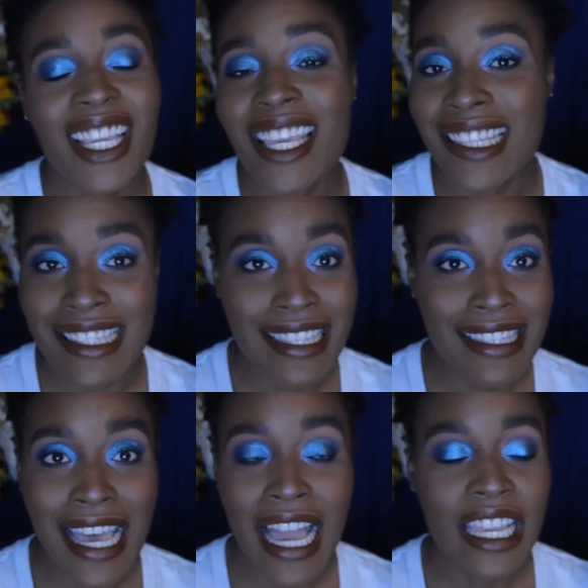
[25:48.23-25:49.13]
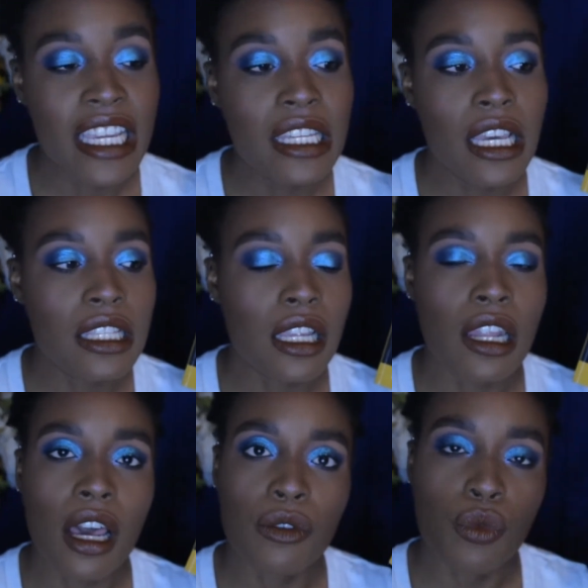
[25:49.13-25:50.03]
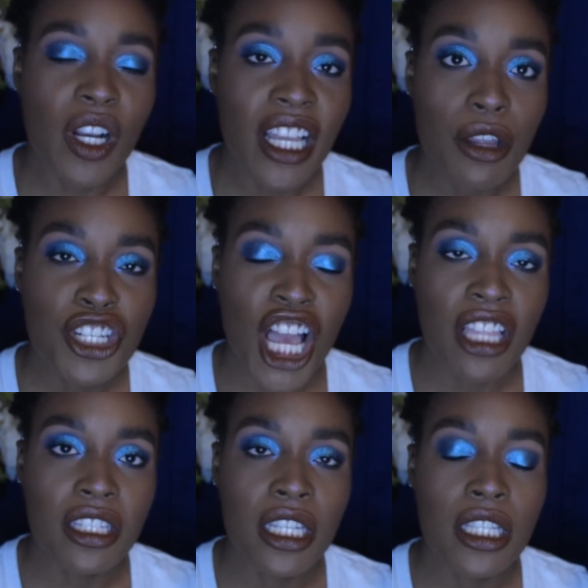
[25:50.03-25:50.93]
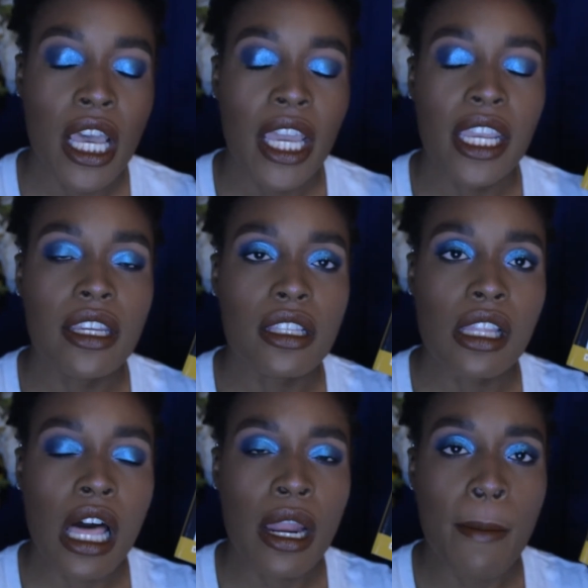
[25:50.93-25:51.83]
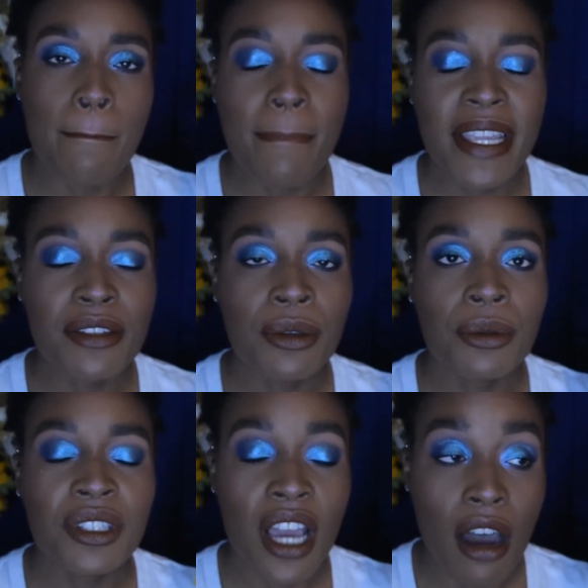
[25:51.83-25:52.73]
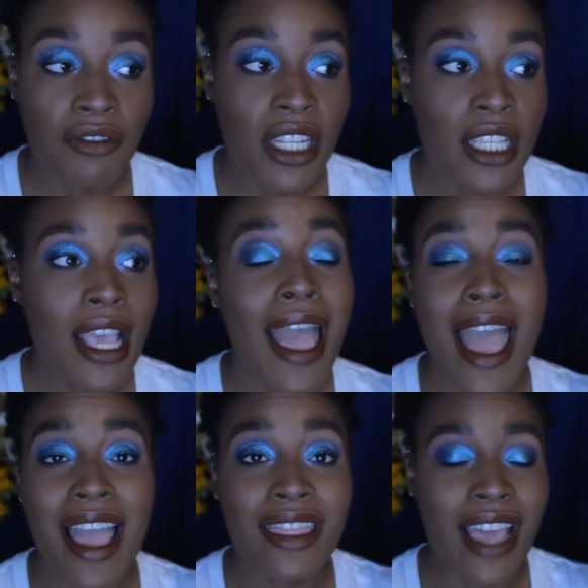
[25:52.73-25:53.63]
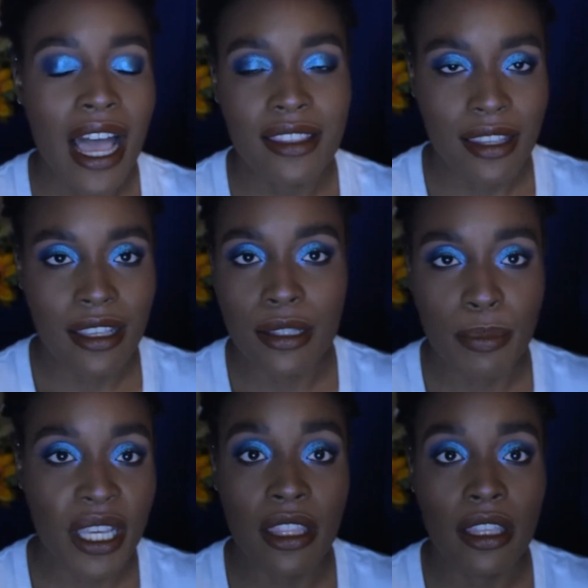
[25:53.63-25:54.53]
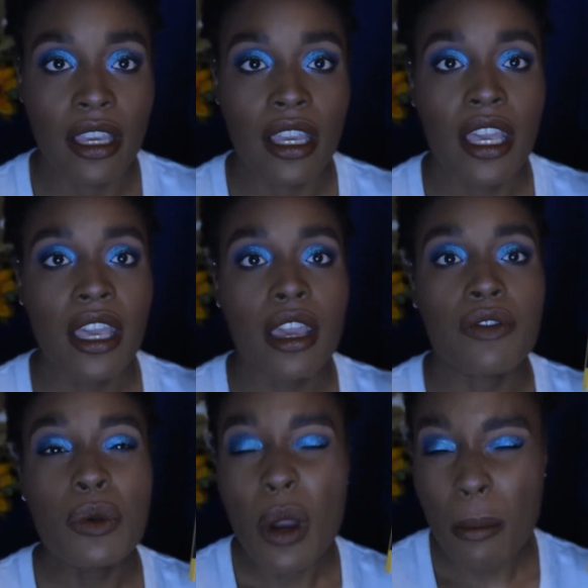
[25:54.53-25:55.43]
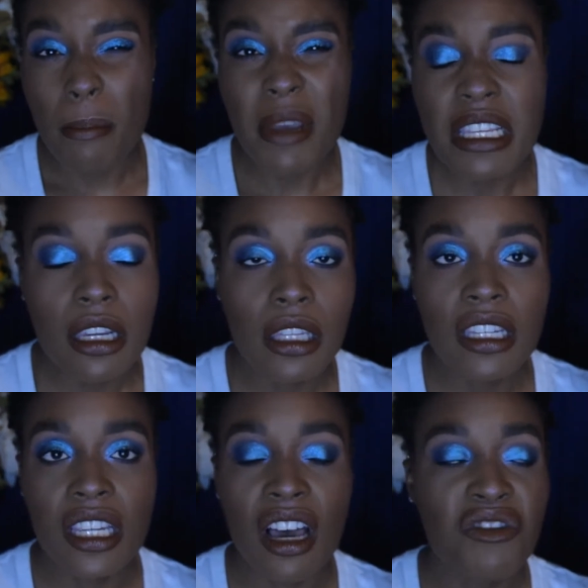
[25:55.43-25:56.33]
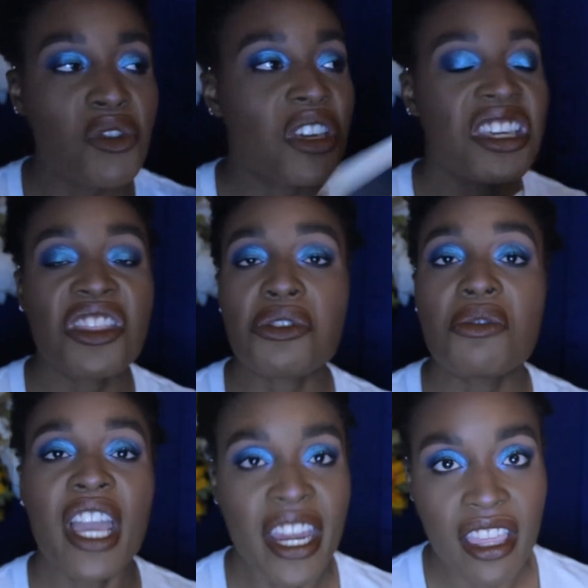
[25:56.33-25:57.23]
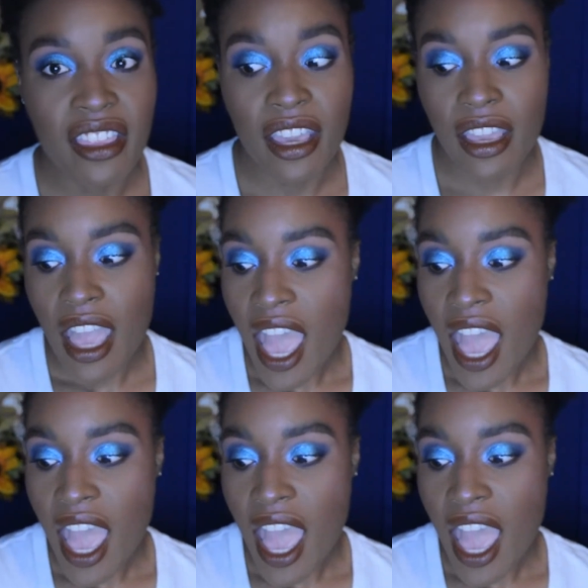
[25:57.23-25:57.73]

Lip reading: It's this guy. He does a lot of workout challenges. He does a lot of mental toughness, and that's his big thing. If you are mentally tough, you can get through anything.